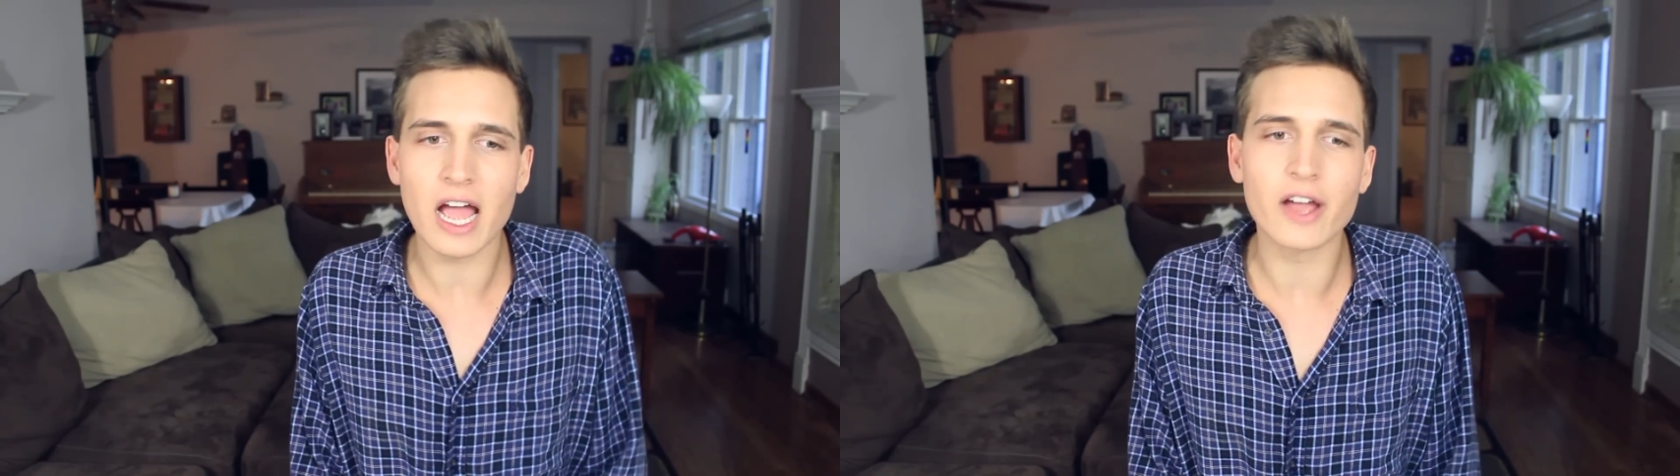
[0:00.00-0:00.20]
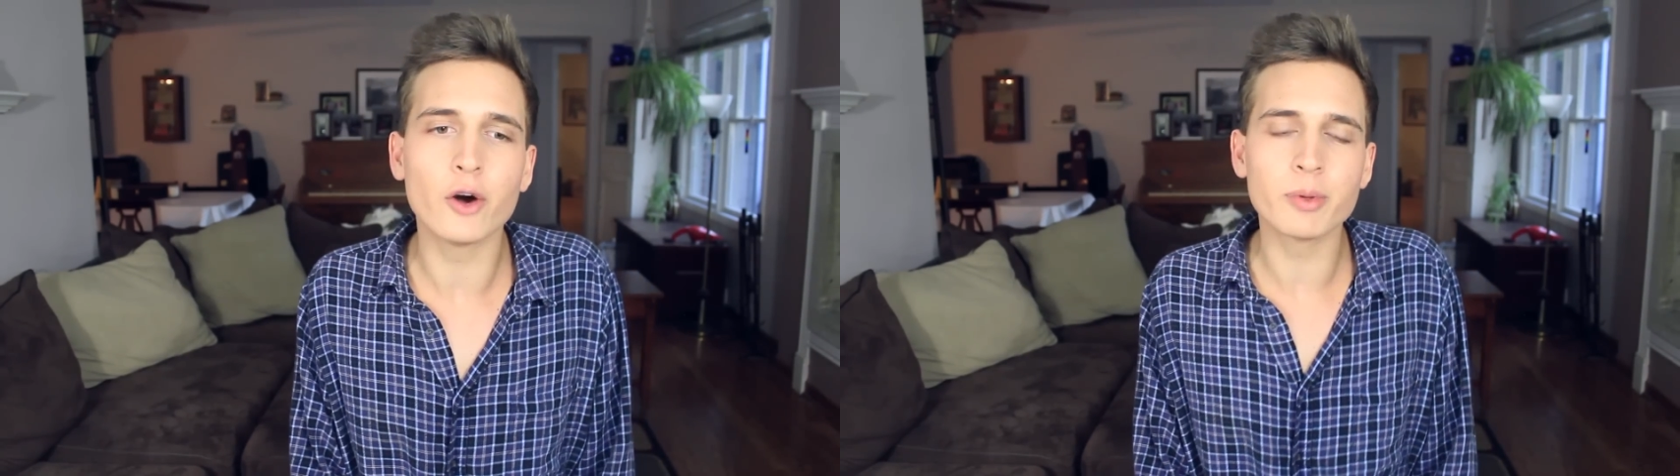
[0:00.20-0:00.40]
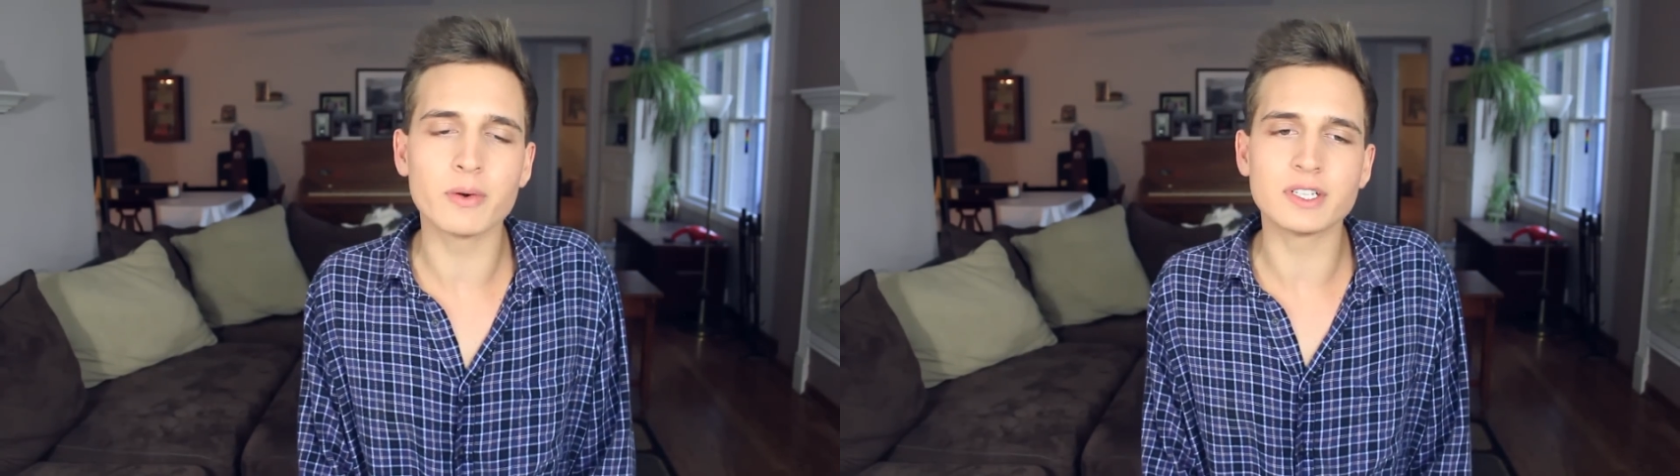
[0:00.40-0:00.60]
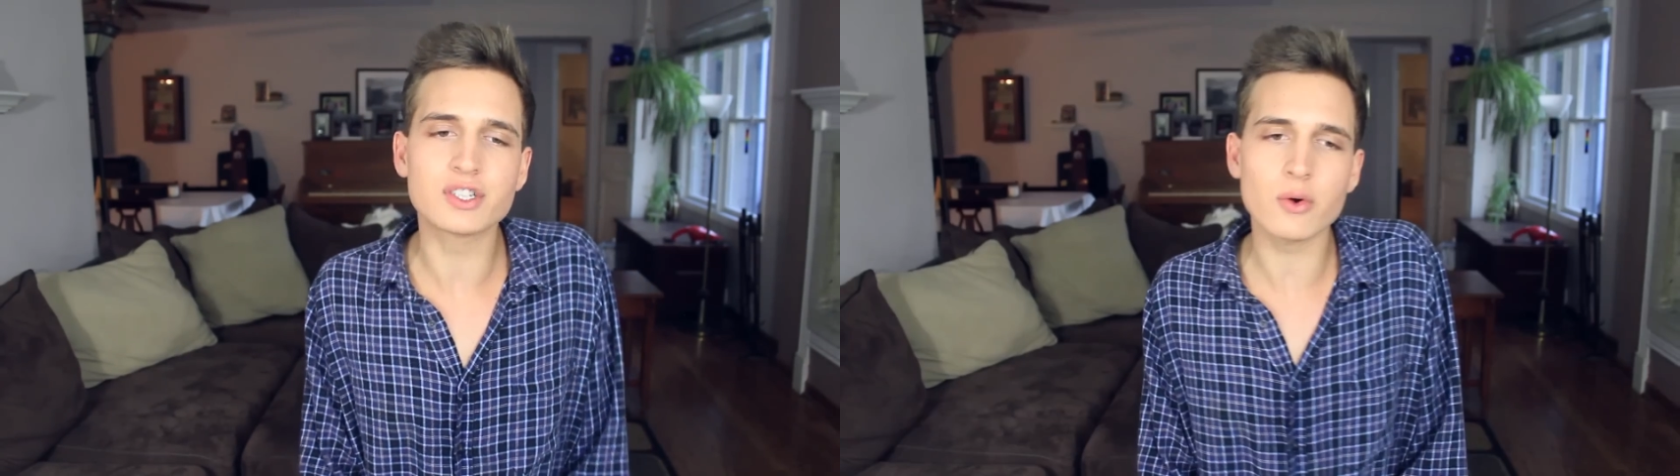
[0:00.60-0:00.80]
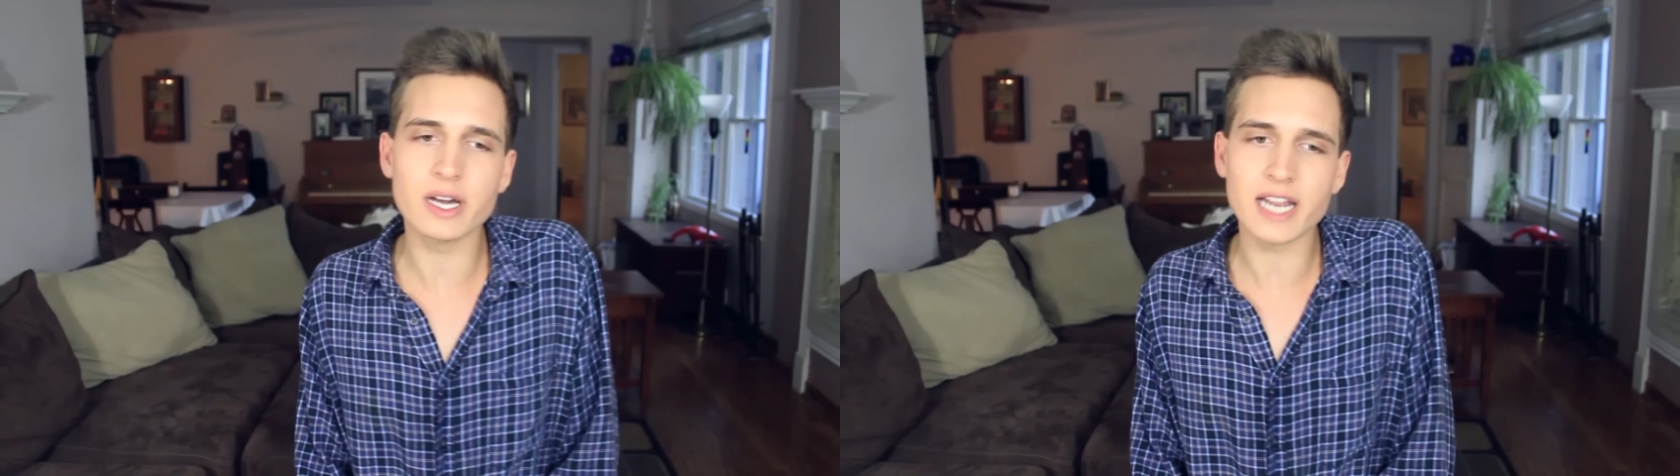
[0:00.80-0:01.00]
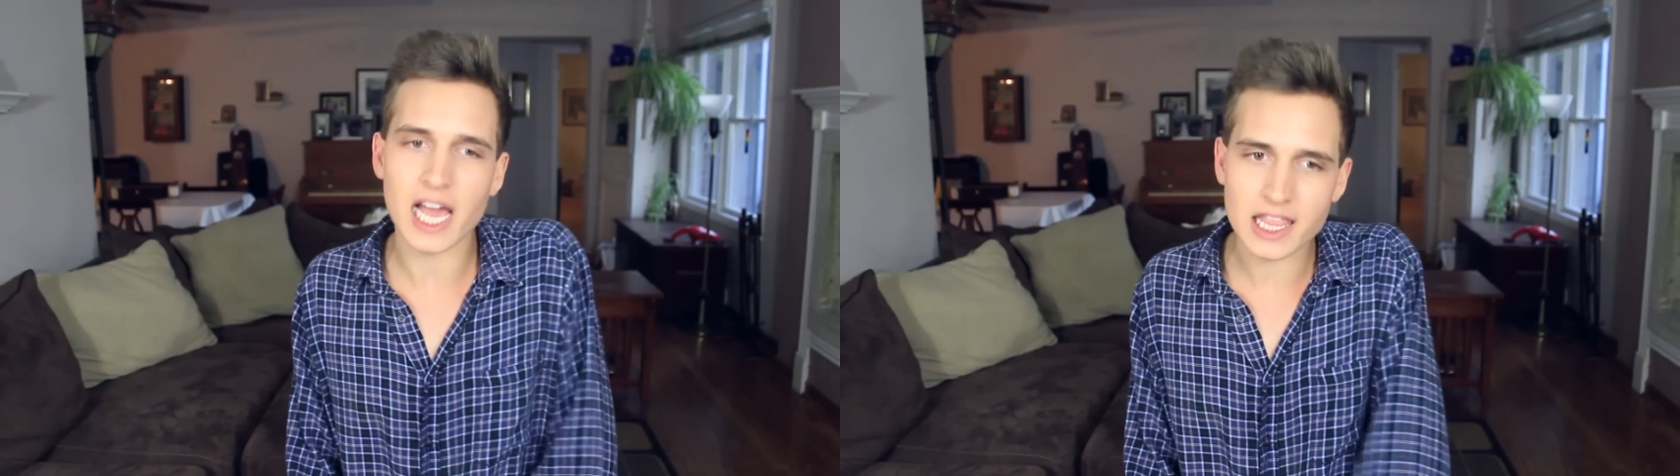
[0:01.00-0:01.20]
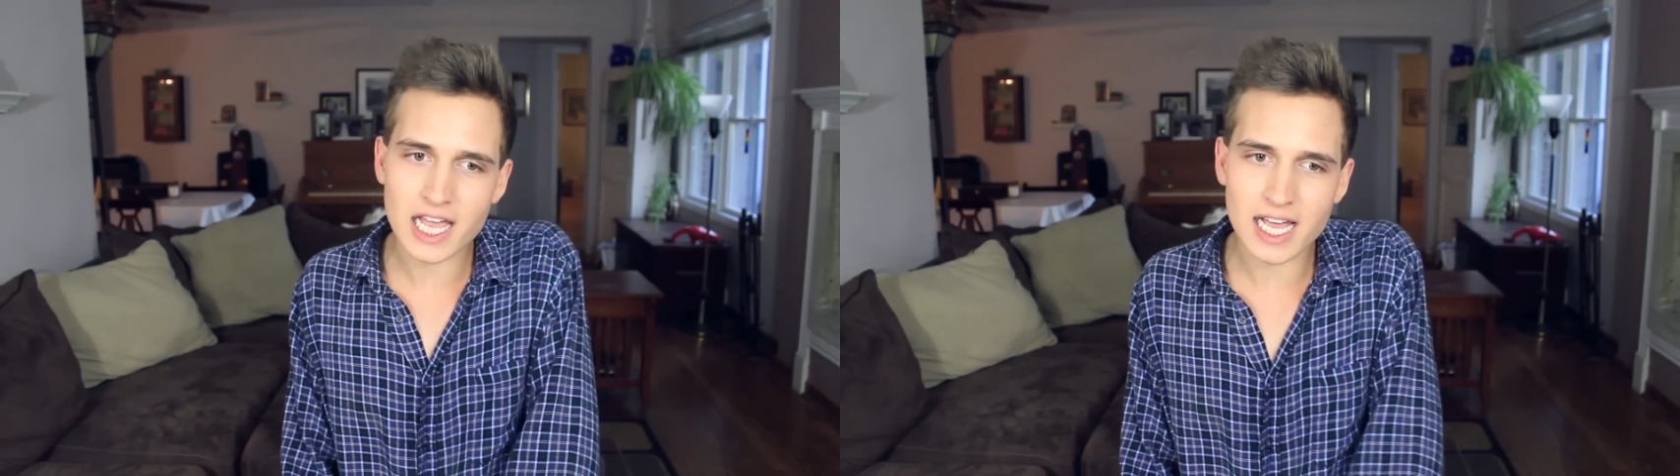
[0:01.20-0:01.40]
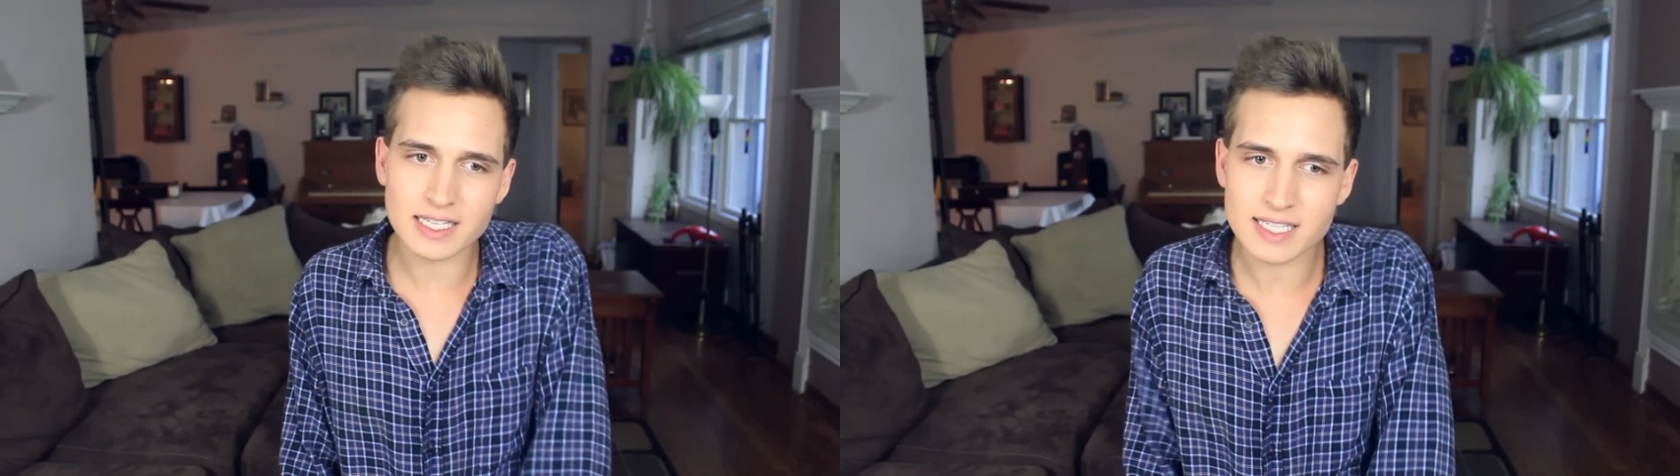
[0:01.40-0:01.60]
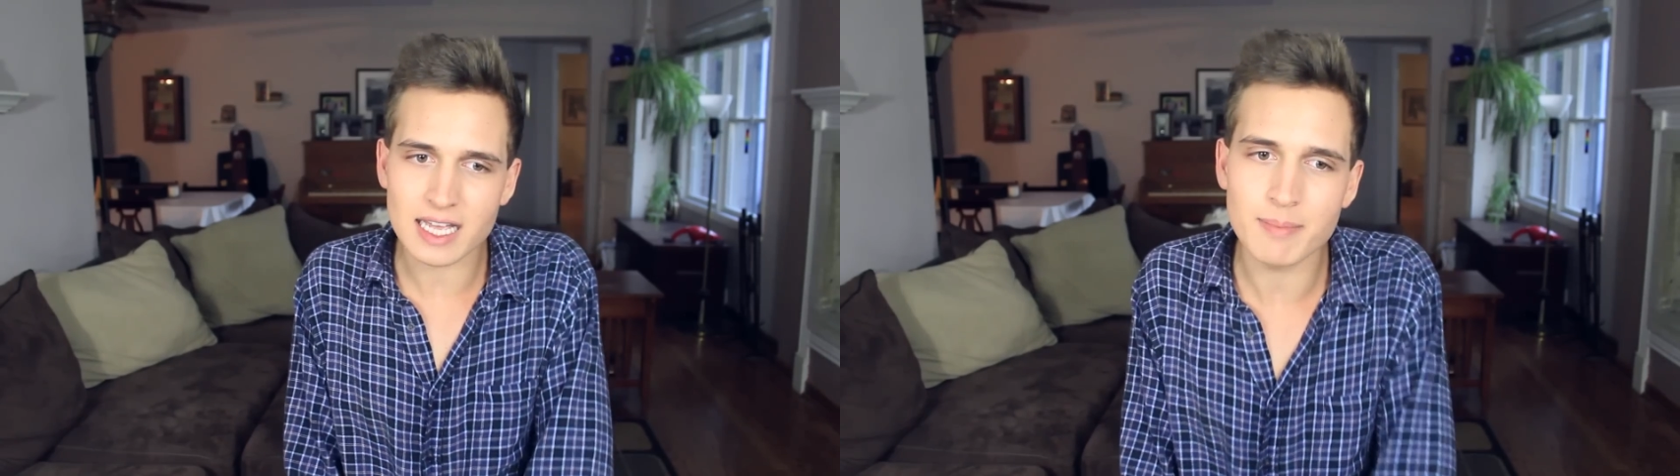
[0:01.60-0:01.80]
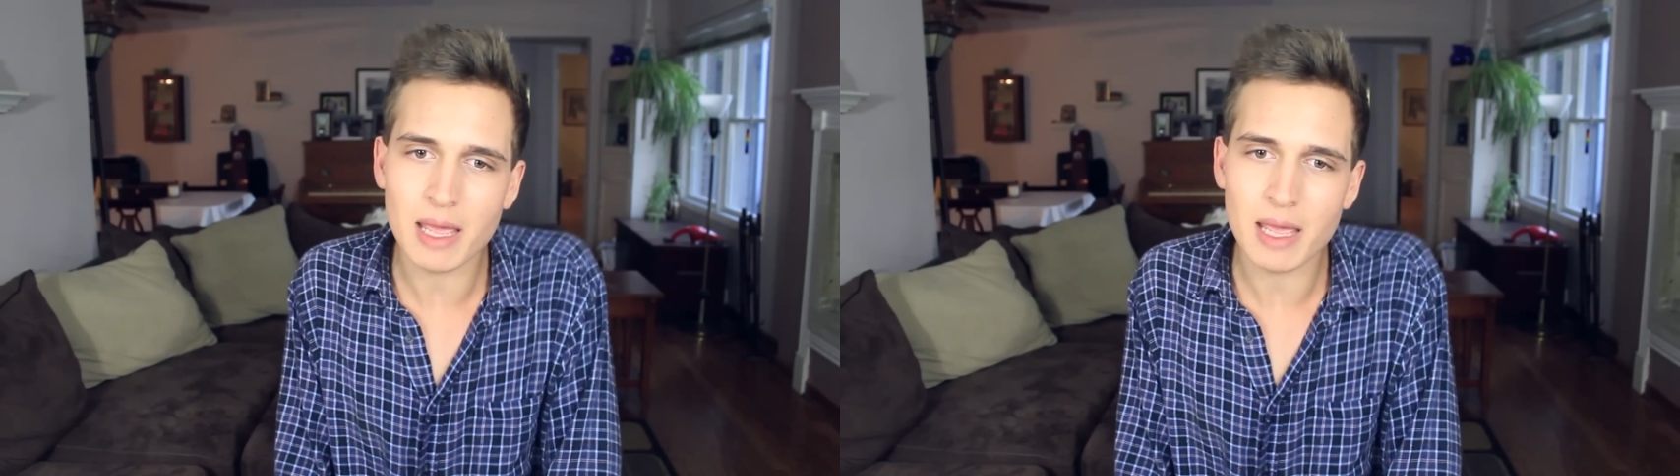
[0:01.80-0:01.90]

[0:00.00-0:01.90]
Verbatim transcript: I hope you enjoyed, and like I said,